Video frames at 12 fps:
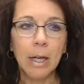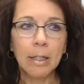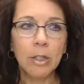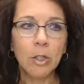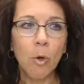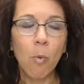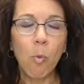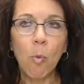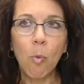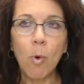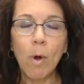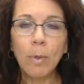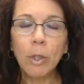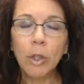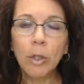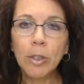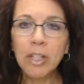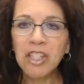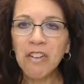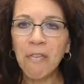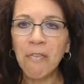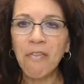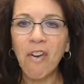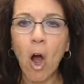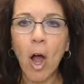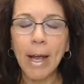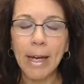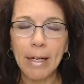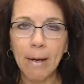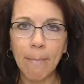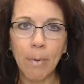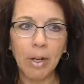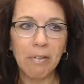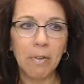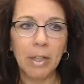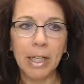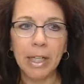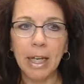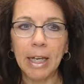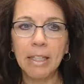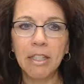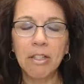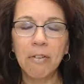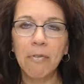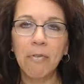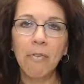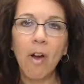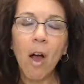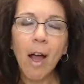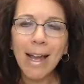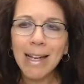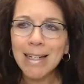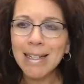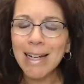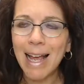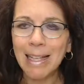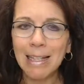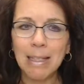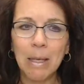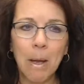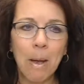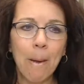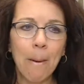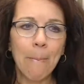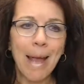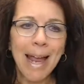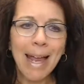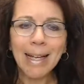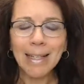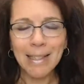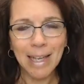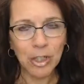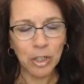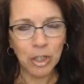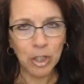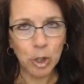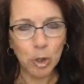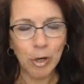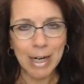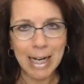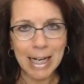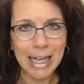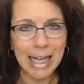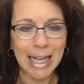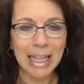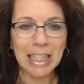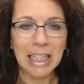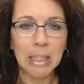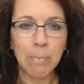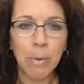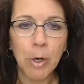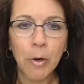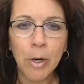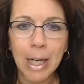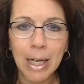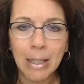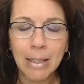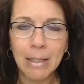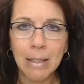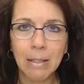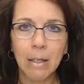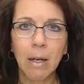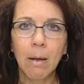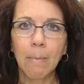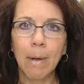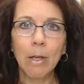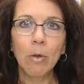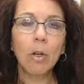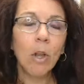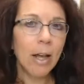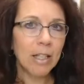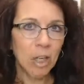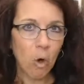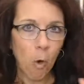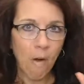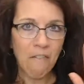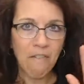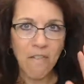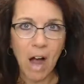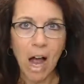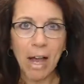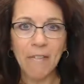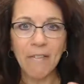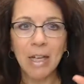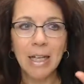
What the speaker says: So when we look to define mindful eating, it's defined as paying attention to your eating experience by utilizing all 5